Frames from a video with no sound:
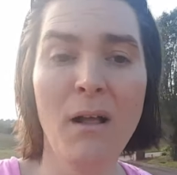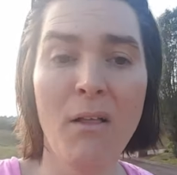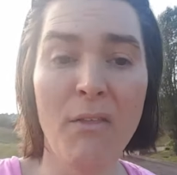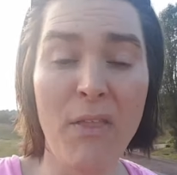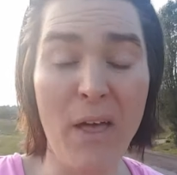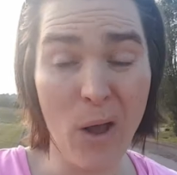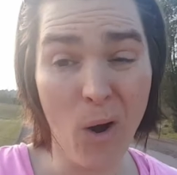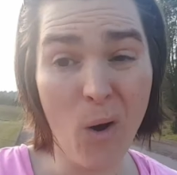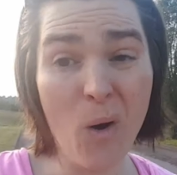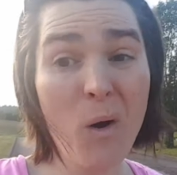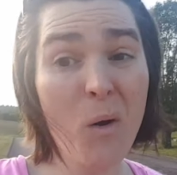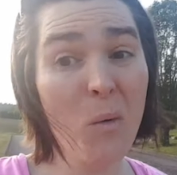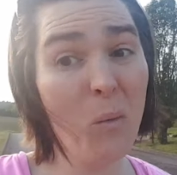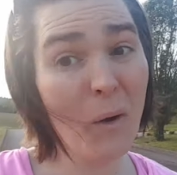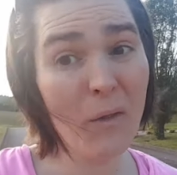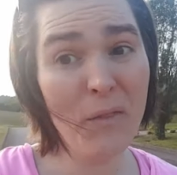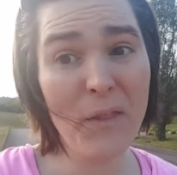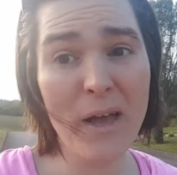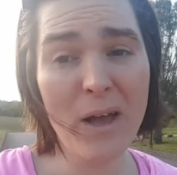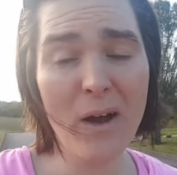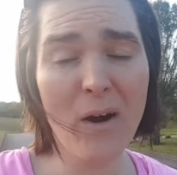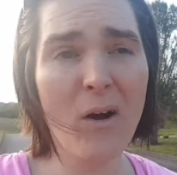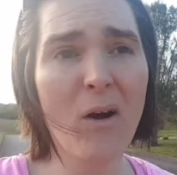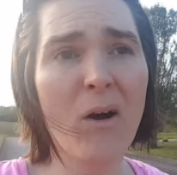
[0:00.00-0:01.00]
They are what
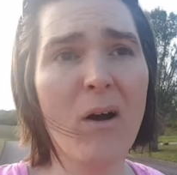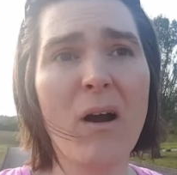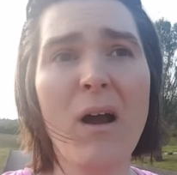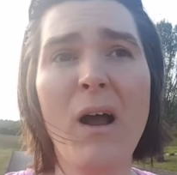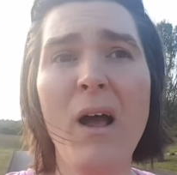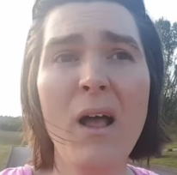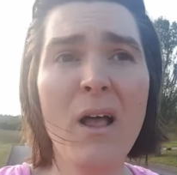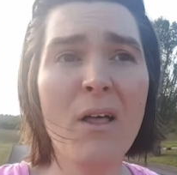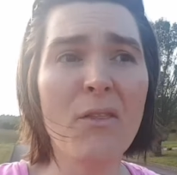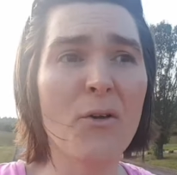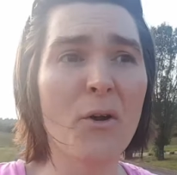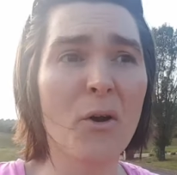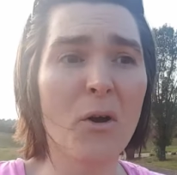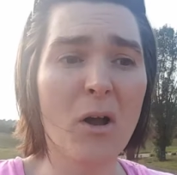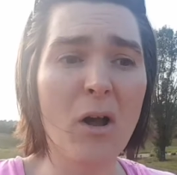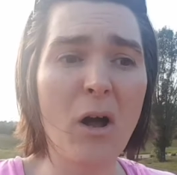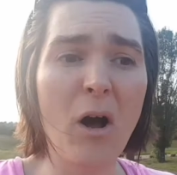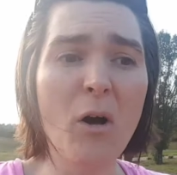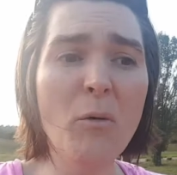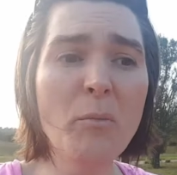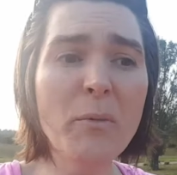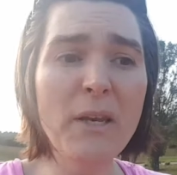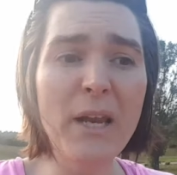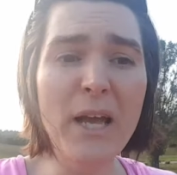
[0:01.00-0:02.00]
they are. They're a
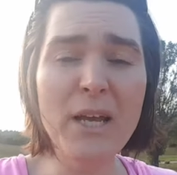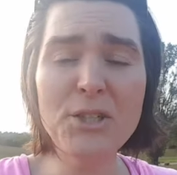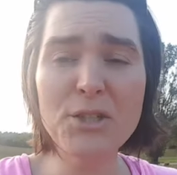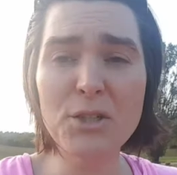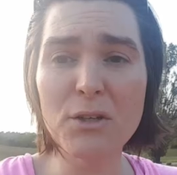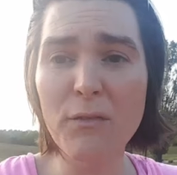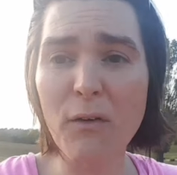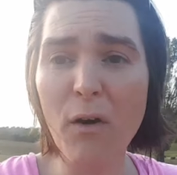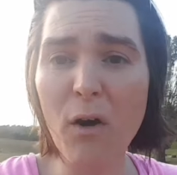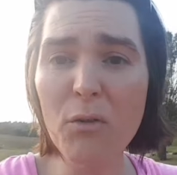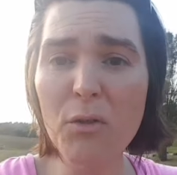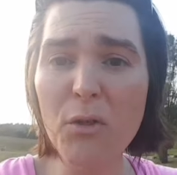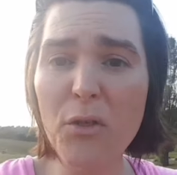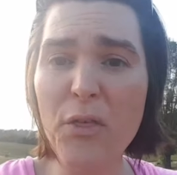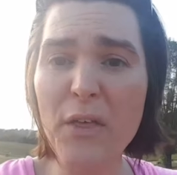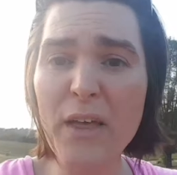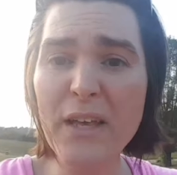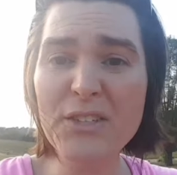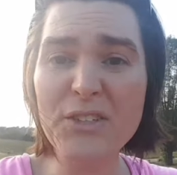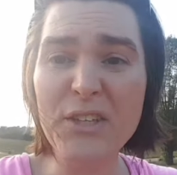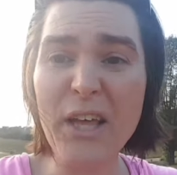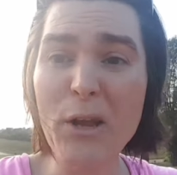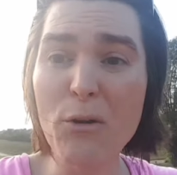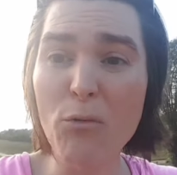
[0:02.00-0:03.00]
culmination of all the
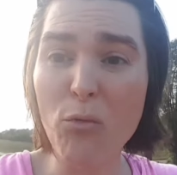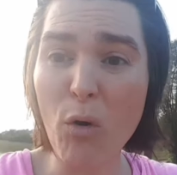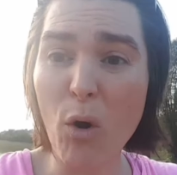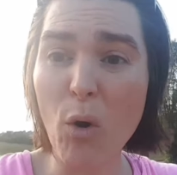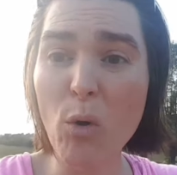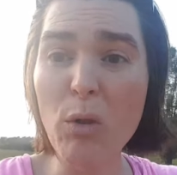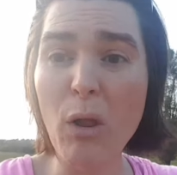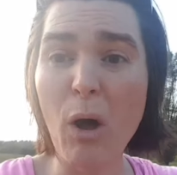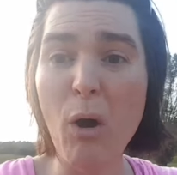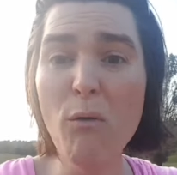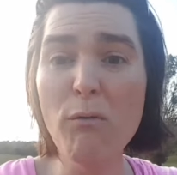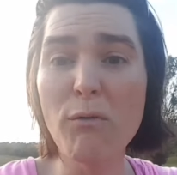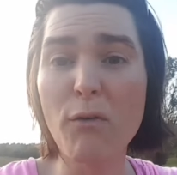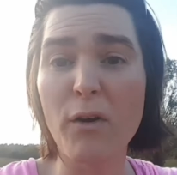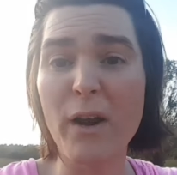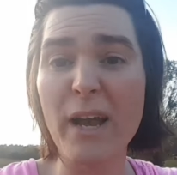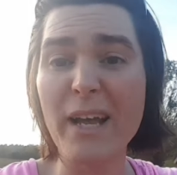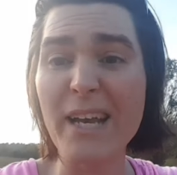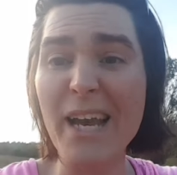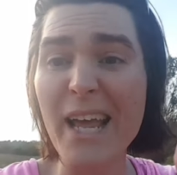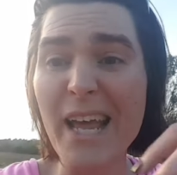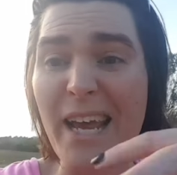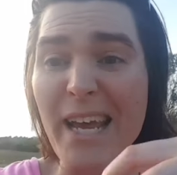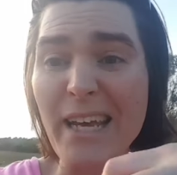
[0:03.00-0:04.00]
things they roll over
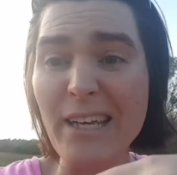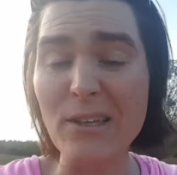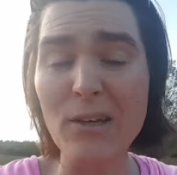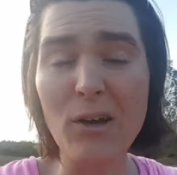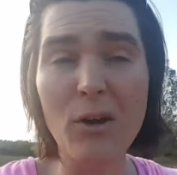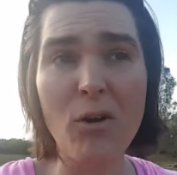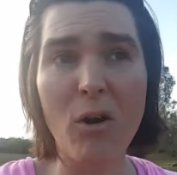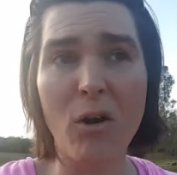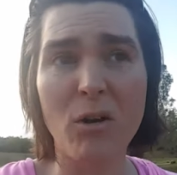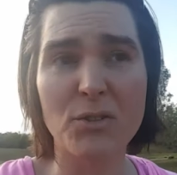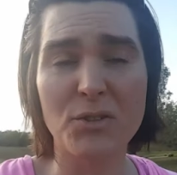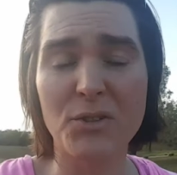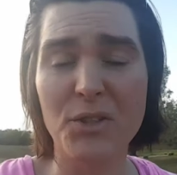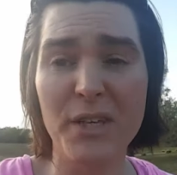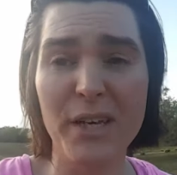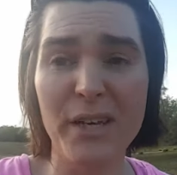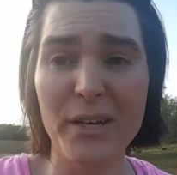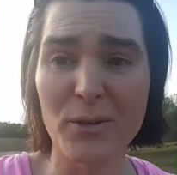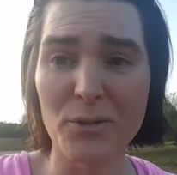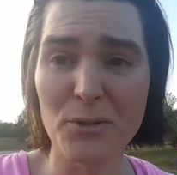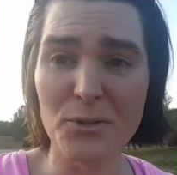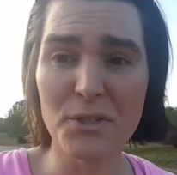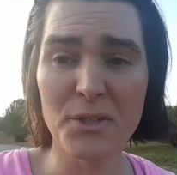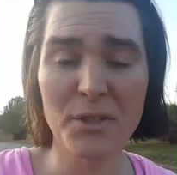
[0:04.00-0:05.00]
and eat across the
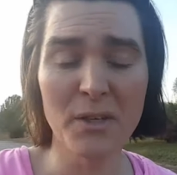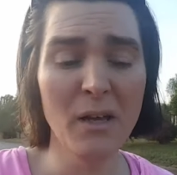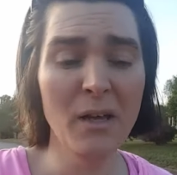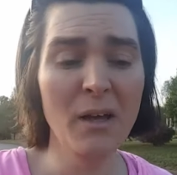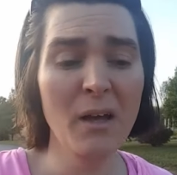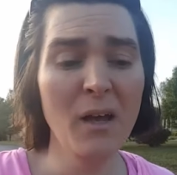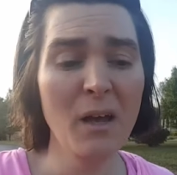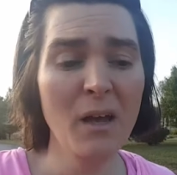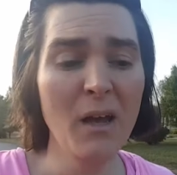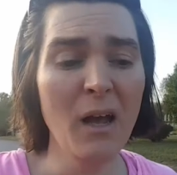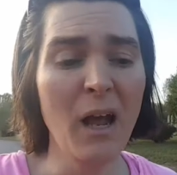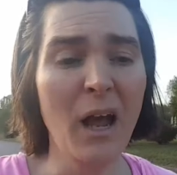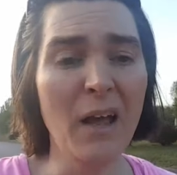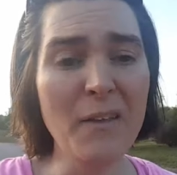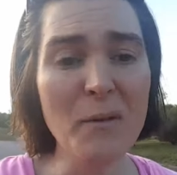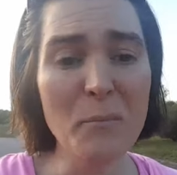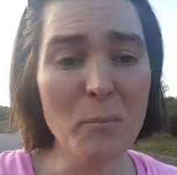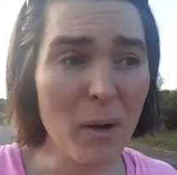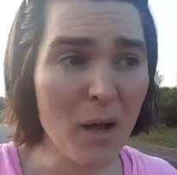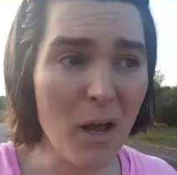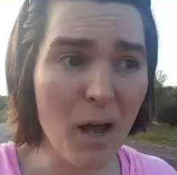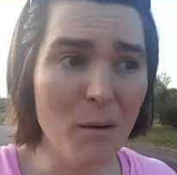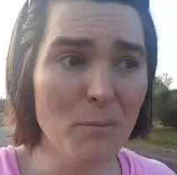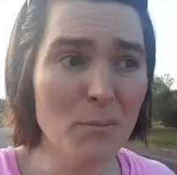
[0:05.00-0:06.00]
years. And
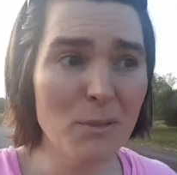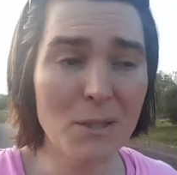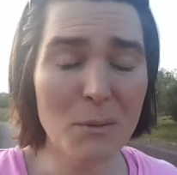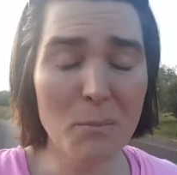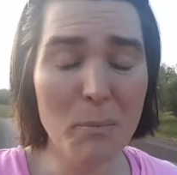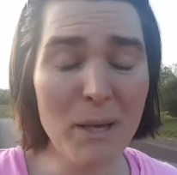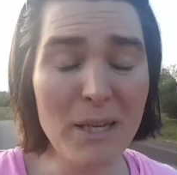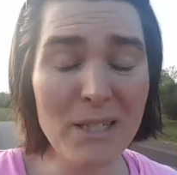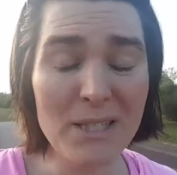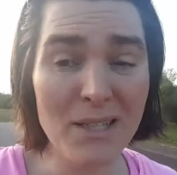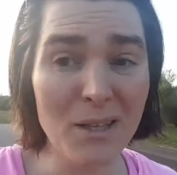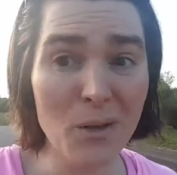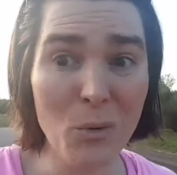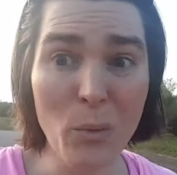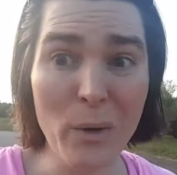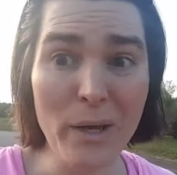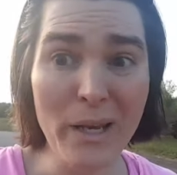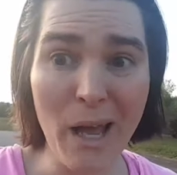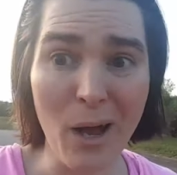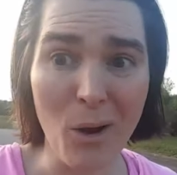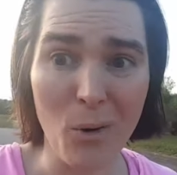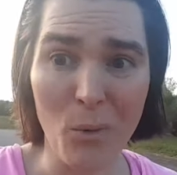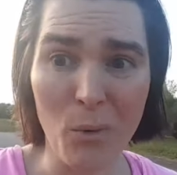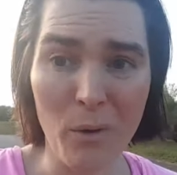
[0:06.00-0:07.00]
it becomes the beast that we
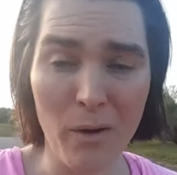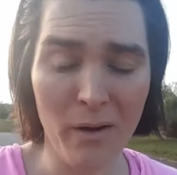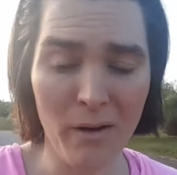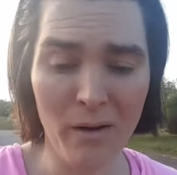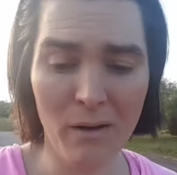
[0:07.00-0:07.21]
know.